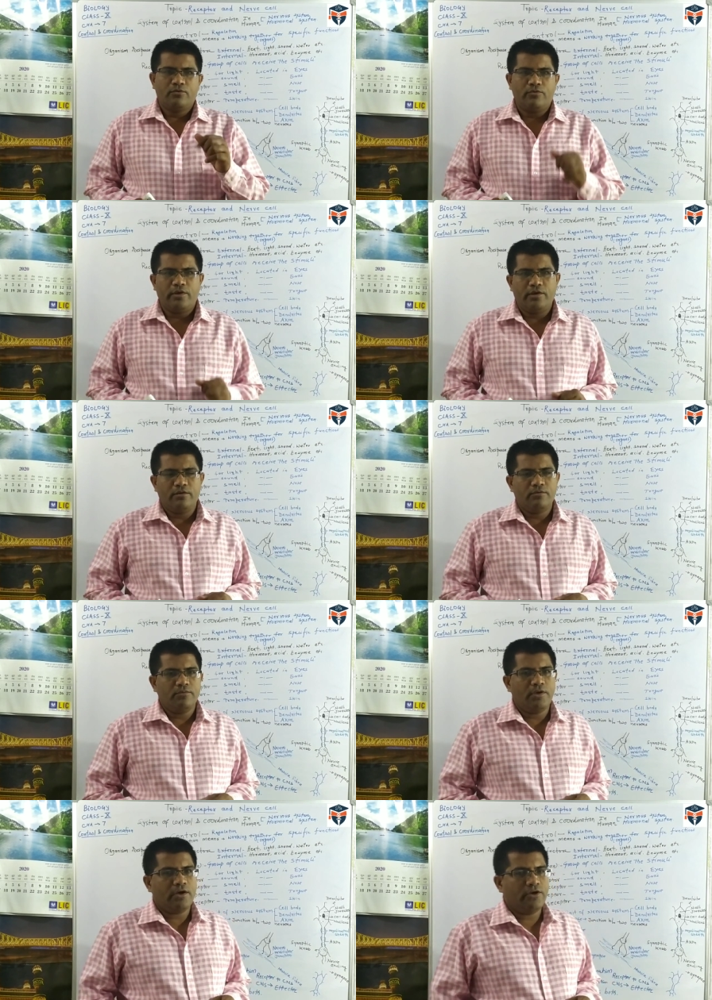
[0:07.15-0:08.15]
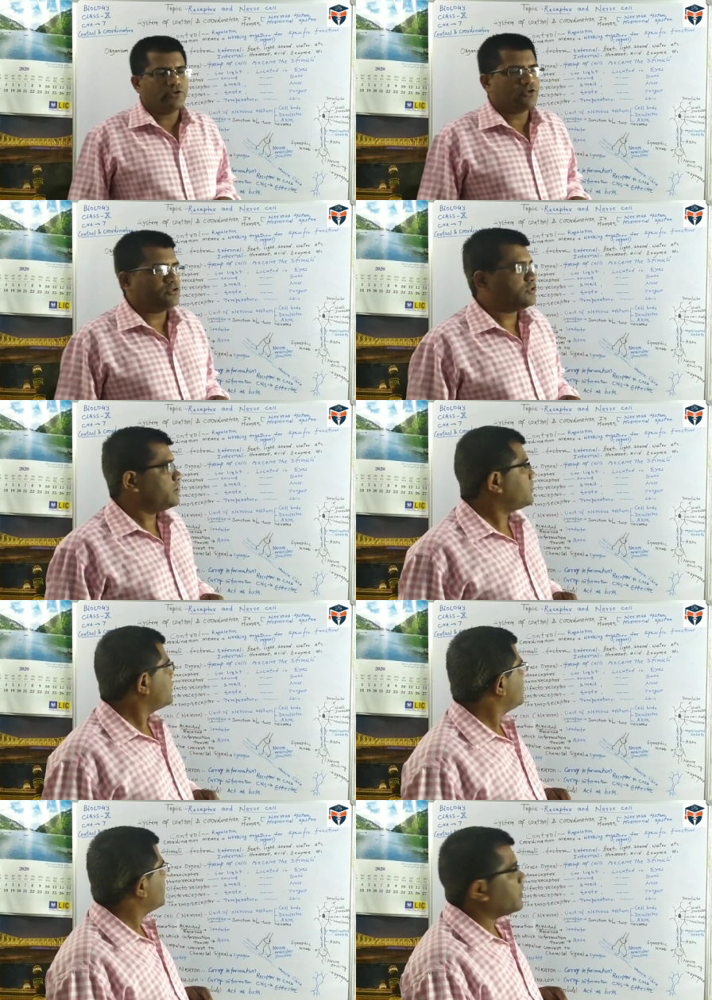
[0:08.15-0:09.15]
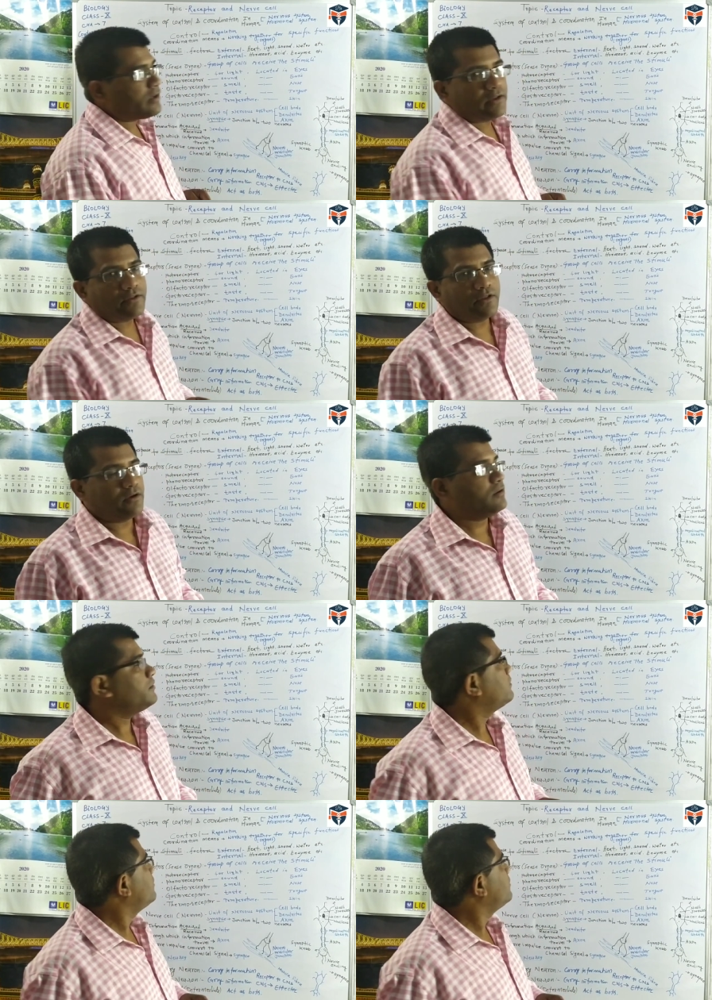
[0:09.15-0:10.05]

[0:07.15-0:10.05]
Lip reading: Today we are discussing regarding the